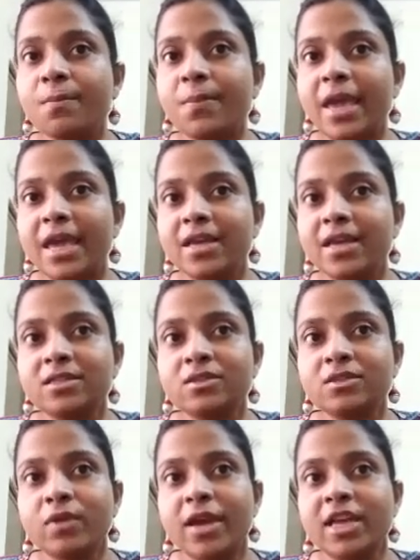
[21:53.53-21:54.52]
base
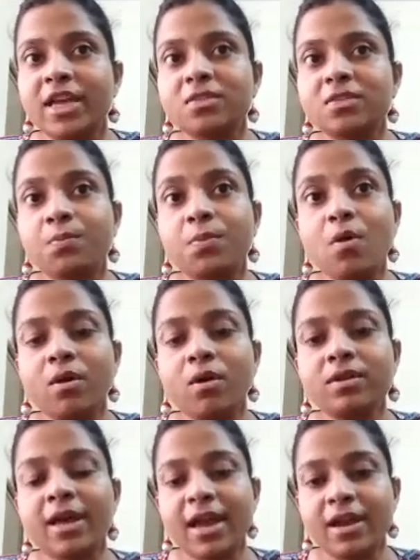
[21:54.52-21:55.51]
to explore the
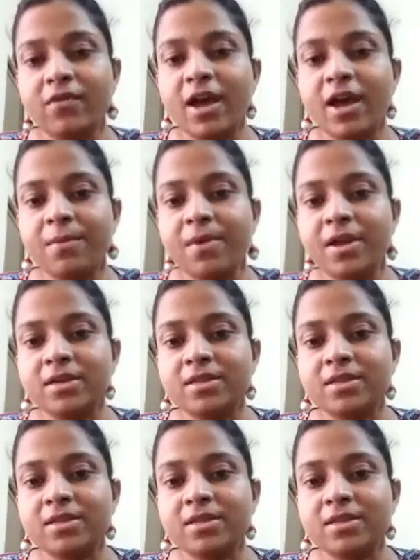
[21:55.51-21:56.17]
environment.